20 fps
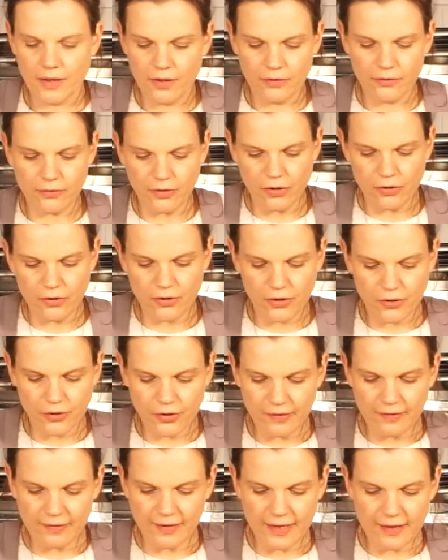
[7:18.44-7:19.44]
So you can
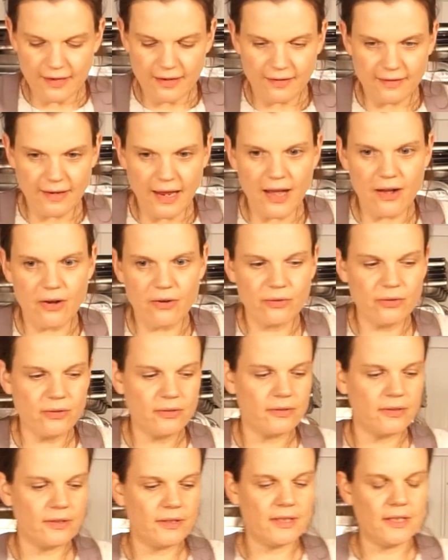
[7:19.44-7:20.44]
see that it's now
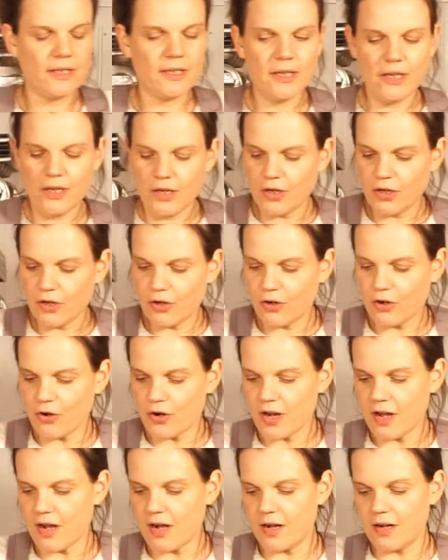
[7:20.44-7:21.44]
gone
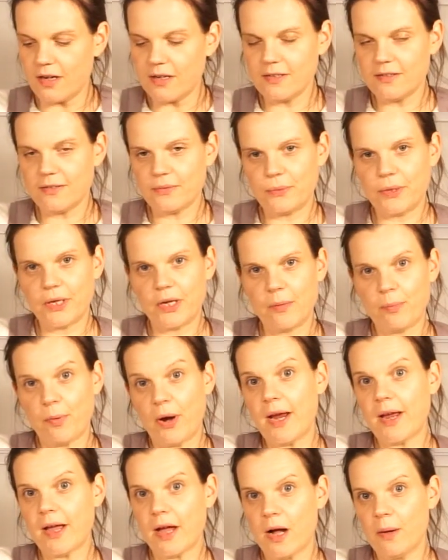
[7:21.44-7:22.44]
hard. We're going to break
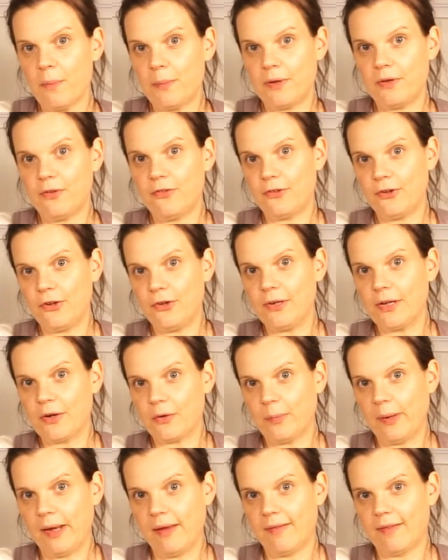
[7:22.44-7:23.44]
it up into little
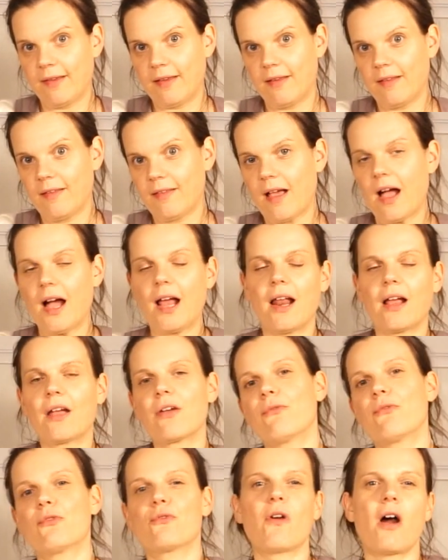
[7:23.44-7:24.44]
pieces. I like a
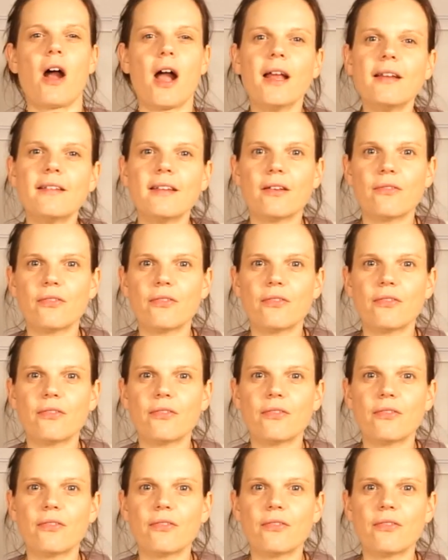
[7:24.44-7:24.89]
variety of